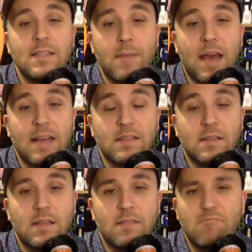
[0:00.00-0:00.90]
mask.
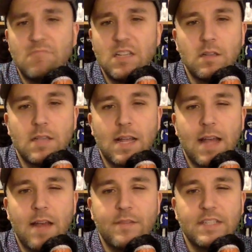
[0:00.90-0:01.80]
It just looks like
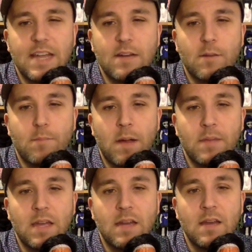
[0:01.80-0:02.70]
kind of a standard
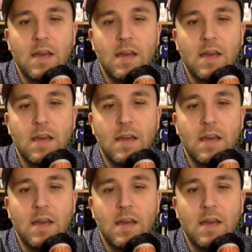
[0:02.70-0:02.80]
pumpkin.